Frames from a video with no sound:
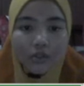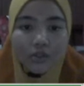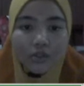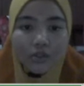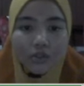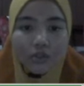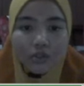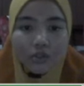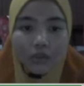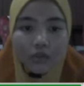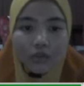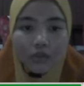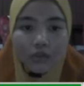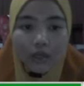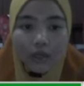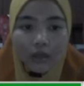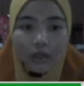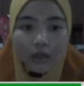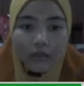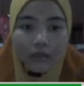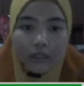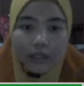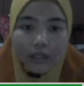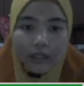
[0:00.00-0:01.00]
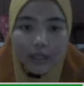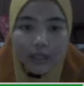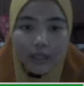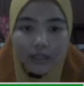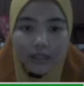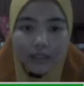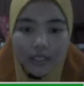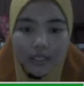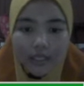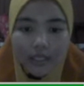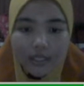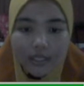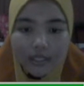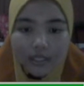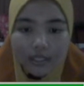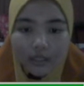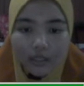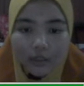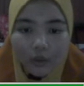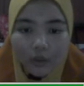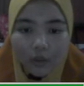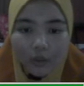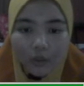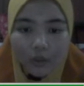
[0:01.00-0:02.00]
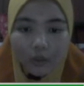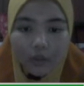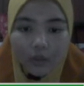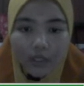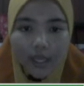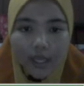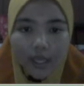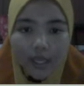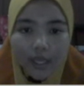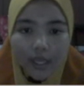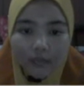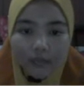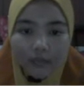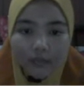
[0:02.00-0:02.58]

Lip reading: So I will add this. Okay.